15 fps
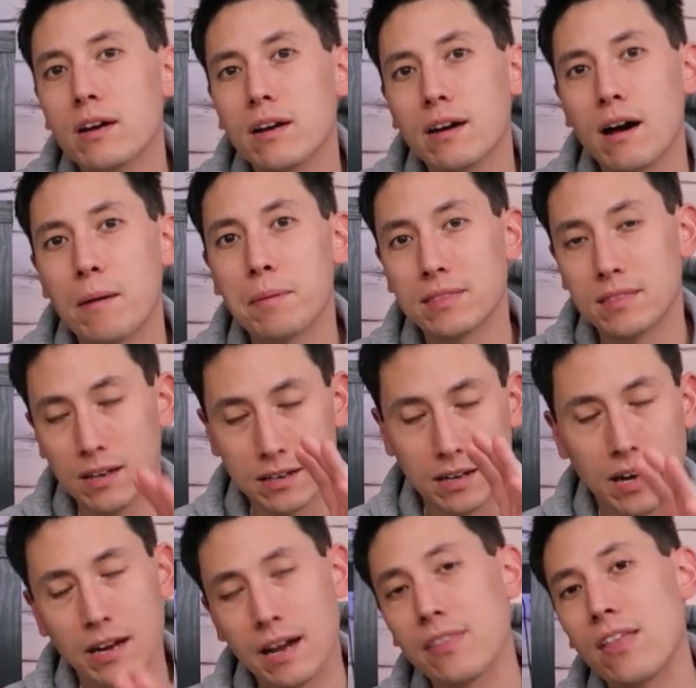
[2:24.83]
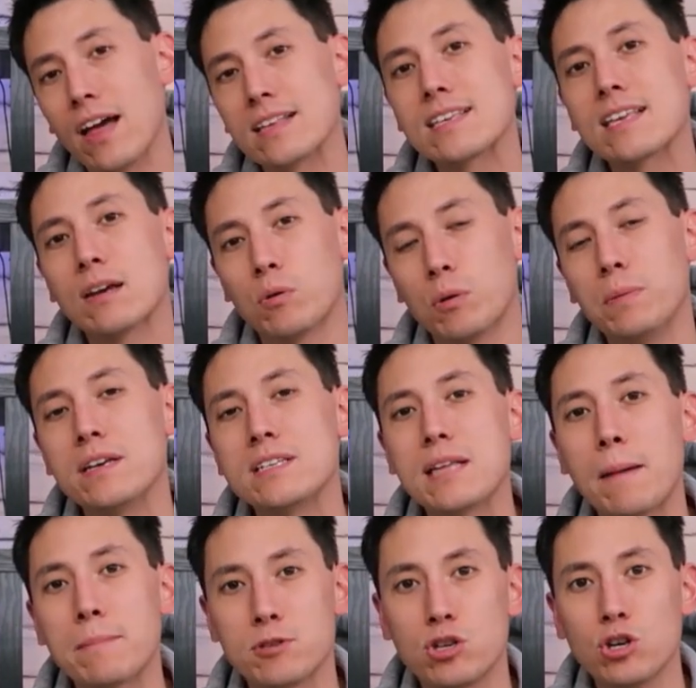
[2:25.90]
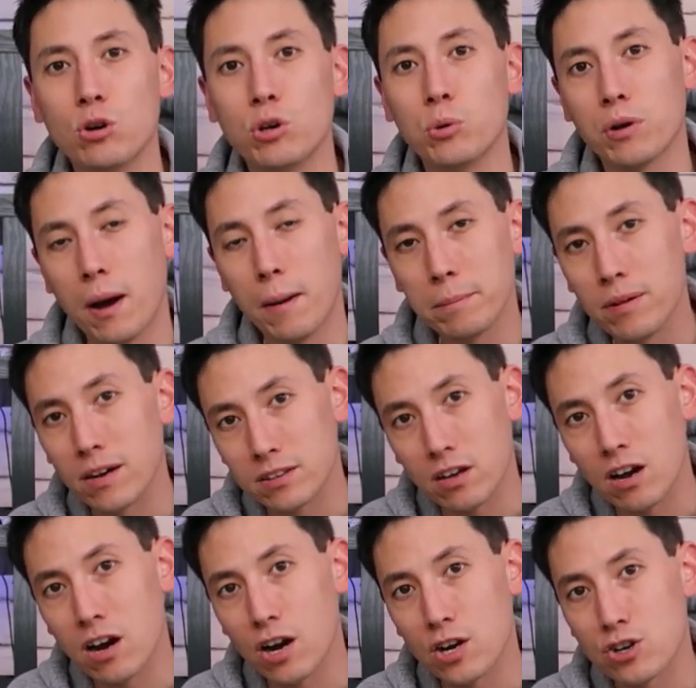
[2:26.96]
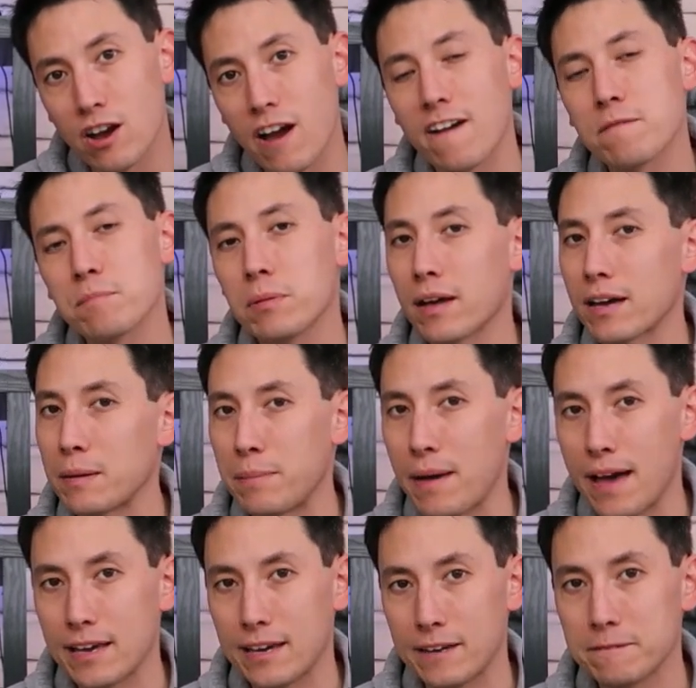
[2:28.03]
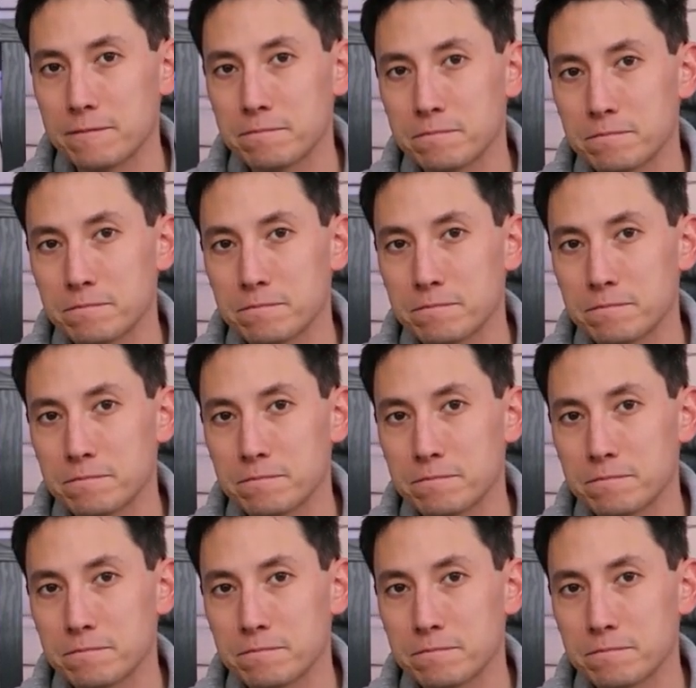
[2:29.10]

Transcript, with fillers: Uh, but th uh, again, that would be step two. You would unplug the hard drive, plug it back in.